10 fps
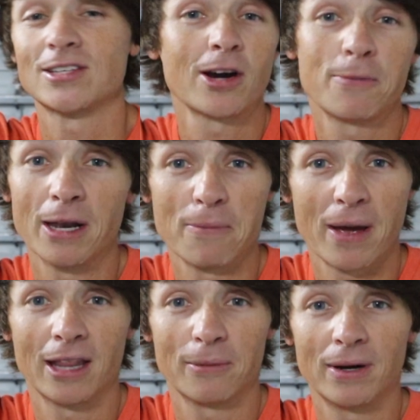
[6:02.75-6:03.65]
already been a
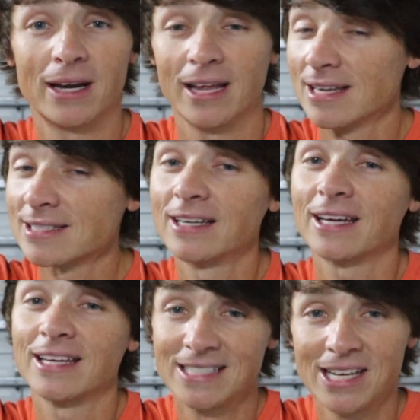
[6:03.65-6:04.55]
pain in the butt, and it's going
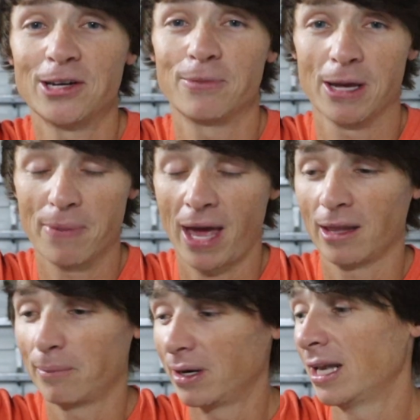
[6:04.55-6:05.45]
to continue to be a pain in
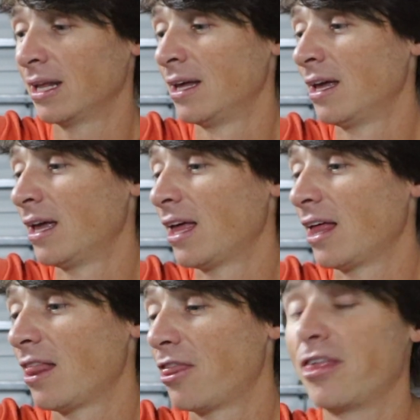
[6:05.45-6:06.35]
the butt.
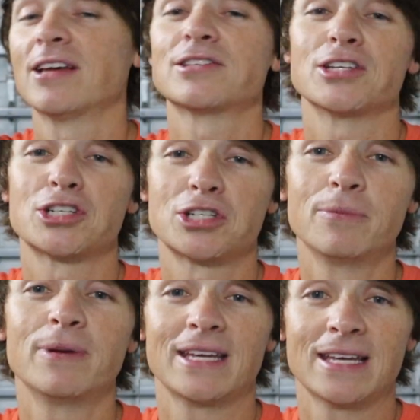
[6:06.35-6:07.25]
Things that
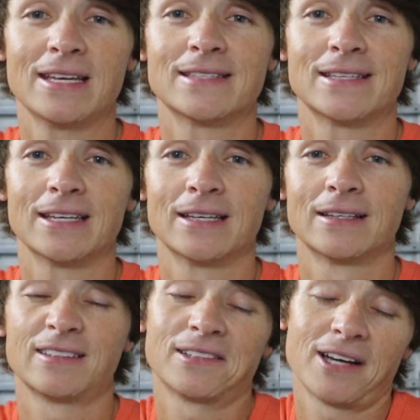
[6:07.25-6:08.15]
should be easy,
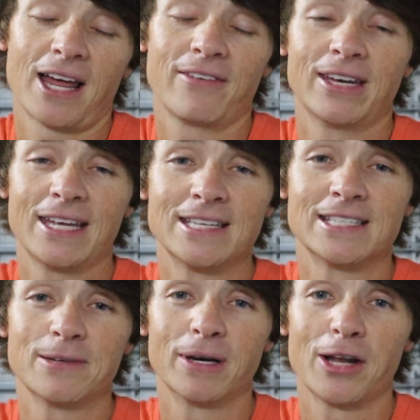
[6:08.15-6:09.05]
or not even
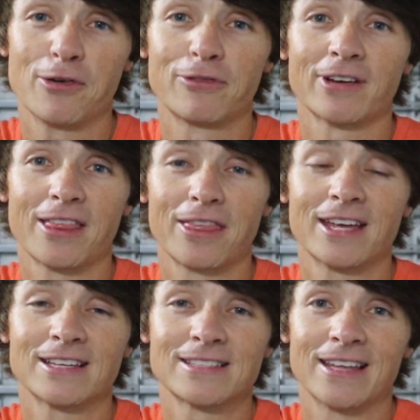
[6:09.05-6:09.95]
easy, but hopefully
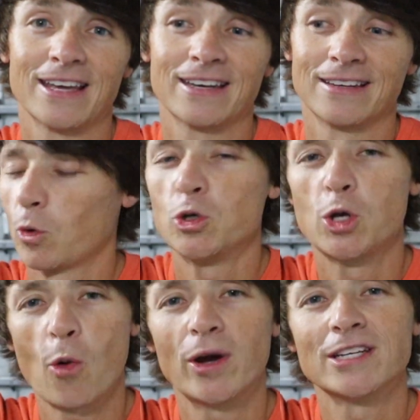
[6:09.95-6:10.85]
things that you
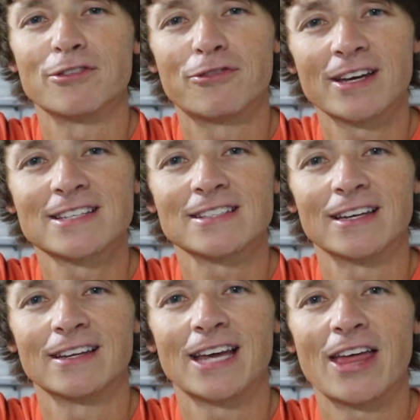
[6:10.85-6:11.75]
go in to fix
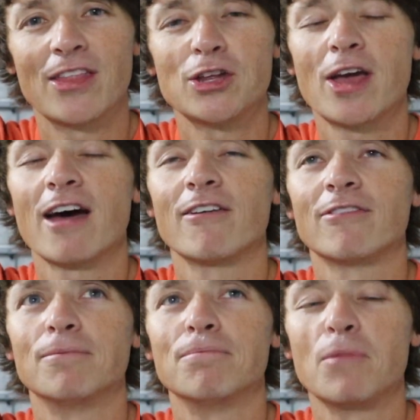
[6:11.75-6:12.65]
it, and then you
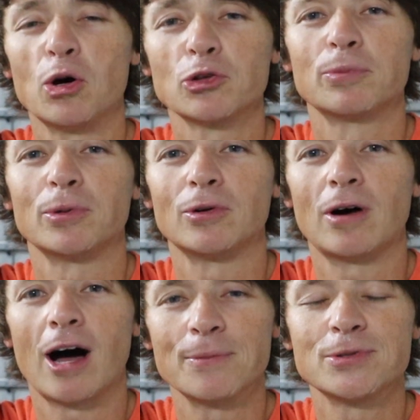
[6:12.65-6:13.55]
have
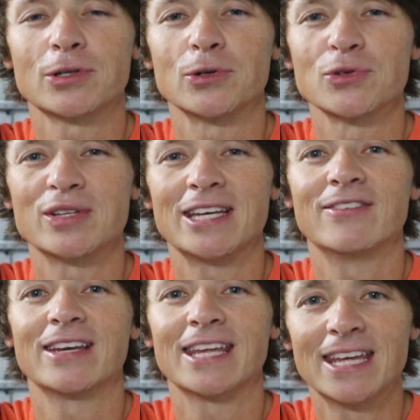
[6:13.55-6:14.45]
multiple obstacles to
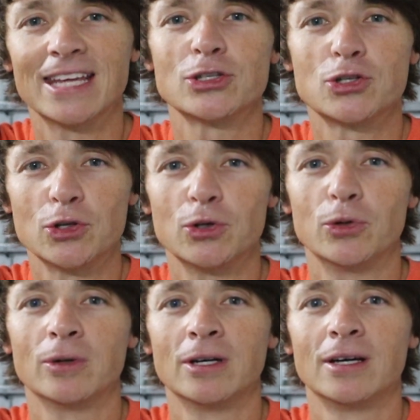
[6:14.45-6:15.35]
even get
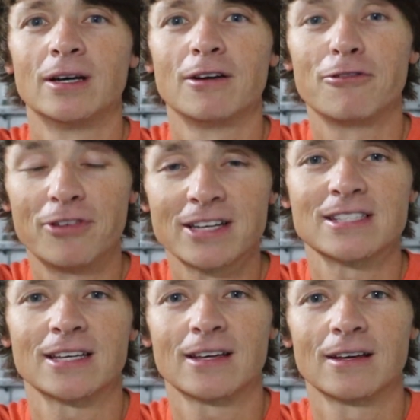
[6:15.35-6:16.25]
to
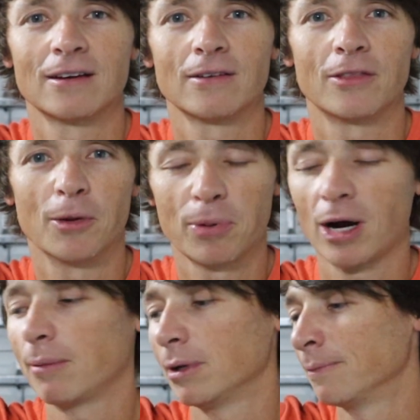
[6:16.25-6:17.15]
fixing the
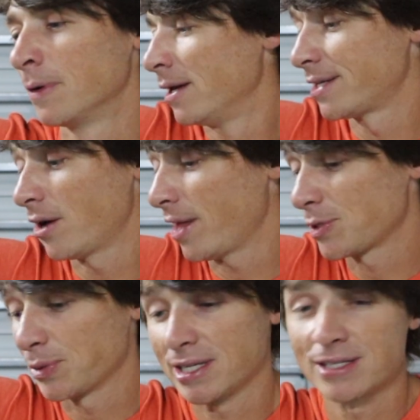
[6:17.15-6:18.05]
problem. So
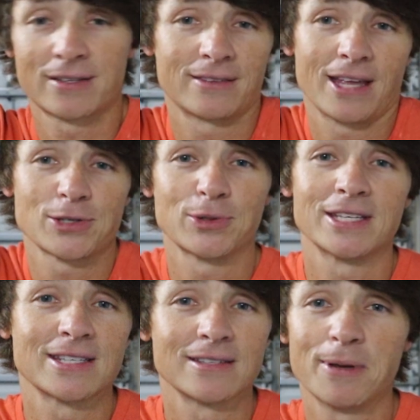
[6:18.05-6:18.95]
that's what this
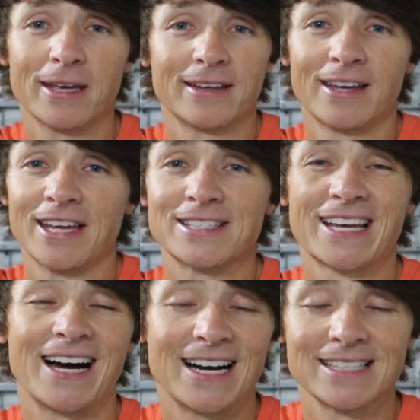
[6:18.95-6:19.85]
has been. It's
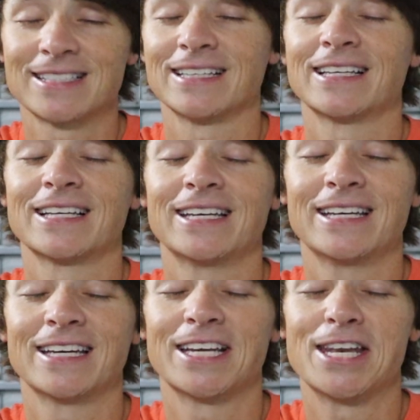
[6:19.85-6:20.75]

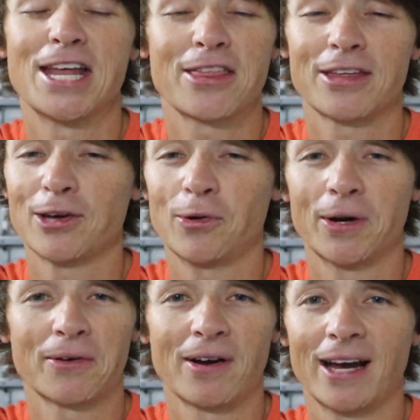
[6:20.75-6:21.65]
constantly nothing
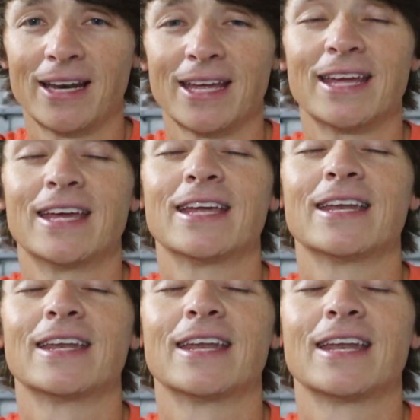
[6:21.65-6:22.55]
going right.
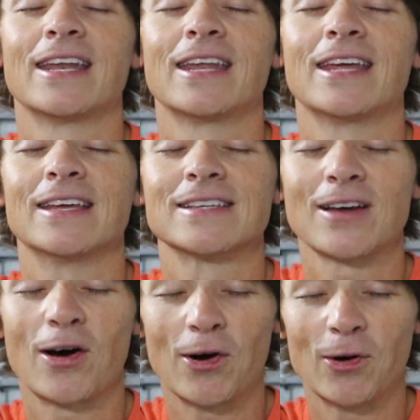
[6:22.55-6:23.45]
It is
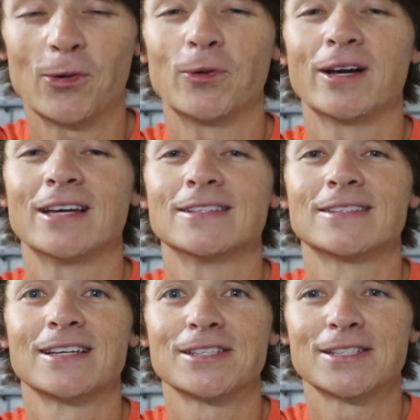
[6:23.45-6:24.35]

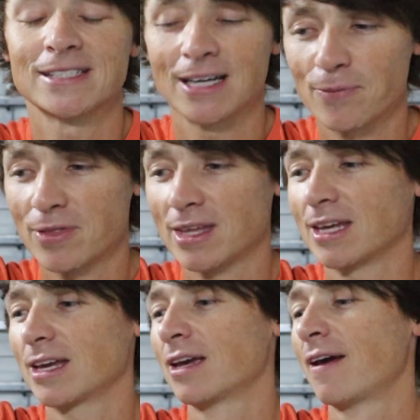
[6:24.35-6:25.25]
always
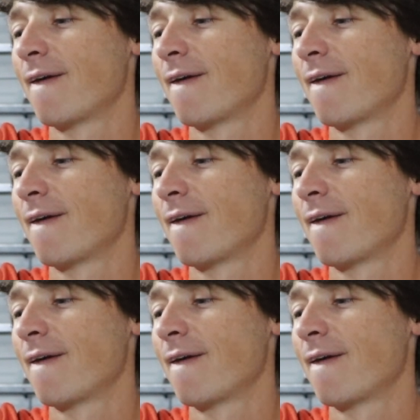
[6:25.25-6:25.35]
something